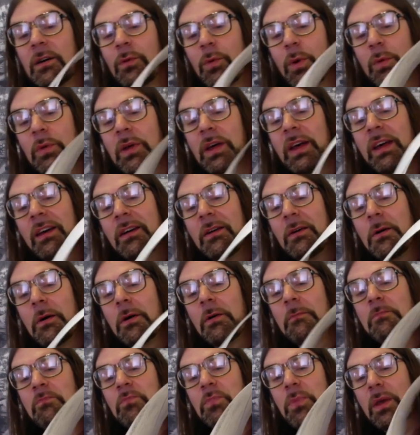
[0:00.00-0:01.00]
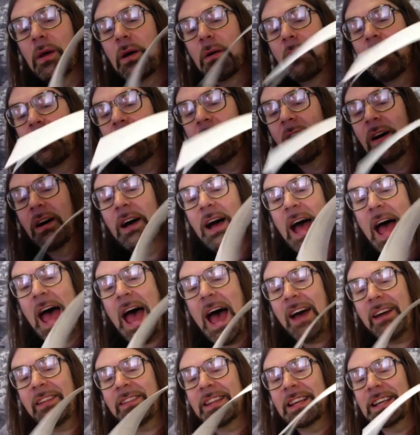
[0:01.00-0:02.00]
when we
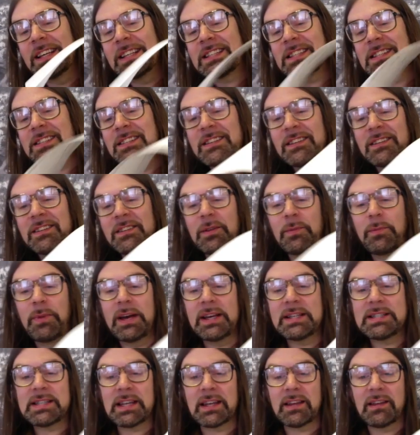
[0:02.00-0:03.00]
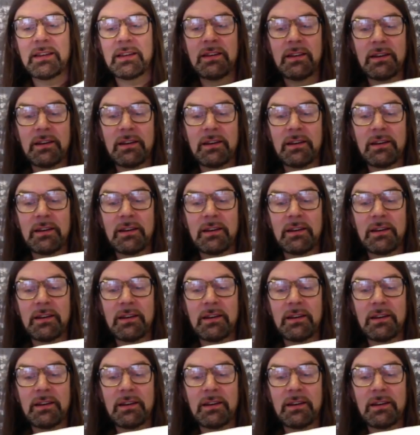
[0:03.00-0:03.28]
hang this, the basic